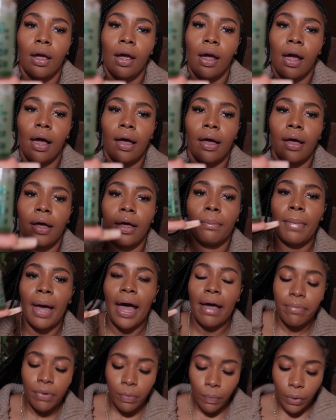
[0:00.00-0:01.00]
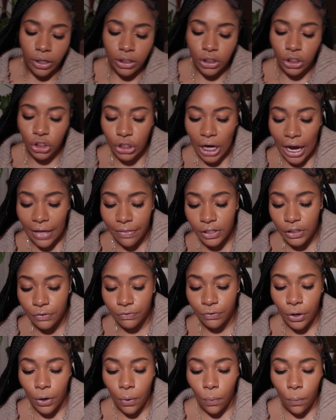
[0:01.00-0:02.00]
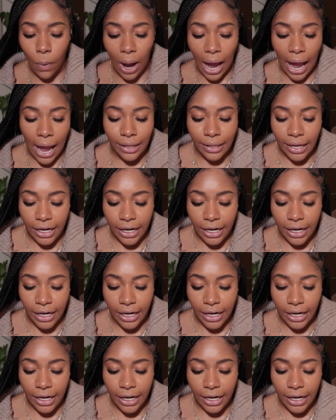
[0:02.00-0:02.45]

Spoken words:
I've been wanting to try this for a while.